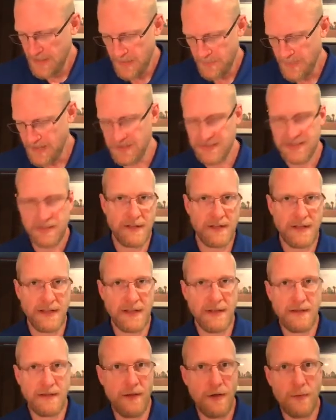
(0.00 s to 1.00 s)
But
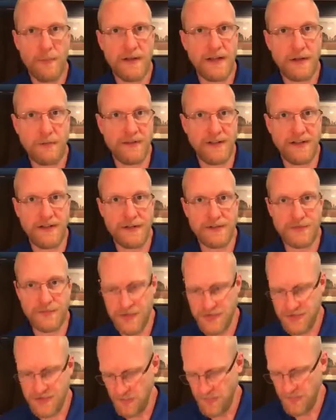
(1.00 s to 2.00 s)
ultimately, nobody really knows
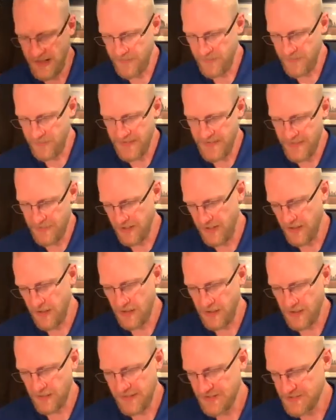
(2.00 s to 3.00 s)
for sure. We haven't found any
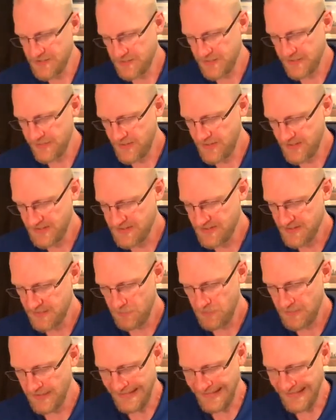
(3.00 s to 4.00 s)
archaeological evidence to
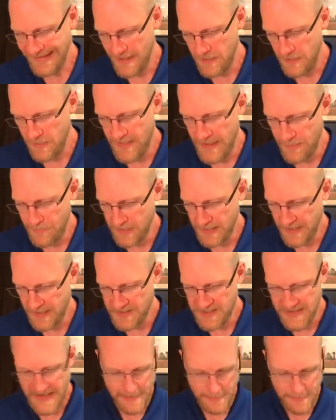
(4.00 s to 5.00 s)
really nail that
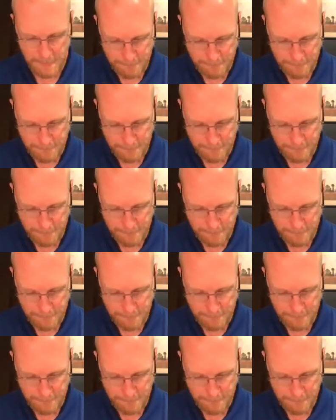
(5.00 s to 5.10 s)
place down.